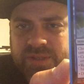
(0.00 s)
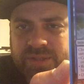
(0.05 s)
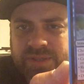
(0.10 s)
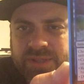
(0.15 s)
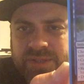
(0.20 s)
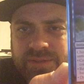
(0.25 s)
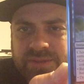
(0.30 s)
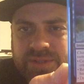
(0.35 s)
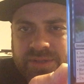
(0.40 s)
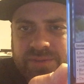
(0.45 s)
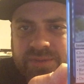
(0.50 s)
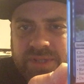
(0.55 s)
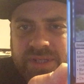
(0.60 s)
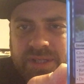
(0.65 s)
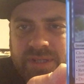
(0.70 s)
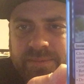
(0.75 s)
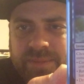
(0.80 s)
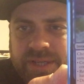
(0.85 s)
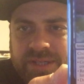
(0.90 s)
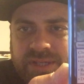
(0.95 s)
Choose 3.
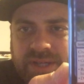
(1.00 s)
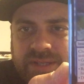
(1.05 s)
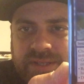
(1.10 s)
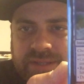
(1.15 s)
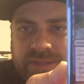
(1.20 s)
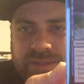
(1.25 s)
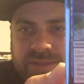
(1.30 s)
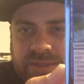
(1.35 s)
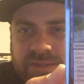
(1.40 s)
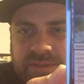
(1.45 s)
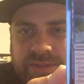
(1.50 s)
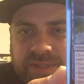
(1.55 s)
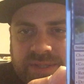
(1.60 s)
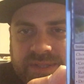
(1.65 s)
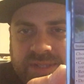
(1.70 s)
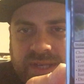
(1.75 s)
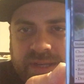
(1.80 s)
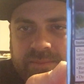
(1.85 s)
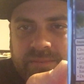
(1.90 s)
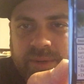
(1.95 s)
You may choose the
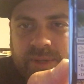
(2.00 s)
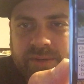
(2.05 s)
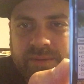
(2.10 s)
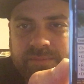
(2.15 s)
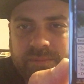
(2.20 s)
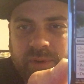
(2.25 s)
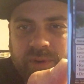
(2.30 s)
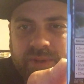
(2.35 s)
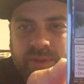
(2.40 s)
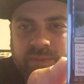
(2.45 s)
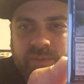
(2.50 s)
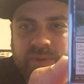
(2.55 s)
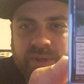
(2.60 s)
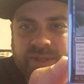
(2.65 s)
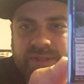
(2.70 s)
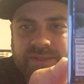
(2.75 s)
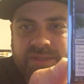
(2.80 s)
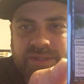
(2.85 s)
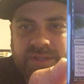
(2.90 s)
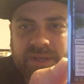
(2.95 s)
same mode more than
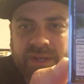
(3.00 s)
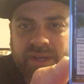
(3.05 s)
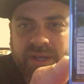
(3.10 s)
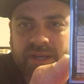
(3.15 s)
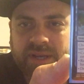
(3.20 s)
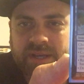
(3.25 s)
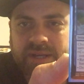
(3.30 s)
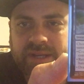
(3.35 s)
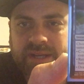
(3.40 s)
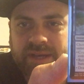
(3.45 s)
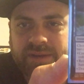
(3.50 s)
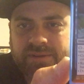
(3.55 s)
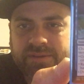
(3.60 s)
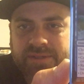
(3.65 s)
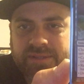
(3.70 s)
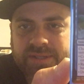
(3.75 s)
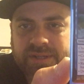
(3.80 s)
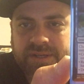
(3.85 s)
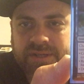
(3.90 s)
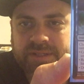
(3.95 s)
once.
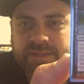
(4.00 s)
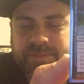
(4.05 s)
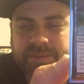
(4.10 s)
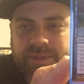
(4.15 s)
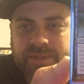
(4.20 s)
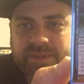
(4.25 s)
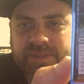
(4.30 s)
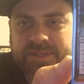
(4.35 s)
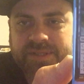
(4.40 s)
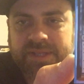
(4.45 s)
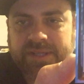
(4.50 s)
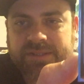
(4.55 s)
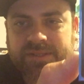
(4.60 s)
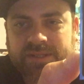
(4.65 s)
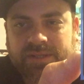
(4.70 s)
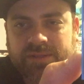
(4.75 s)
Counter target spell unless that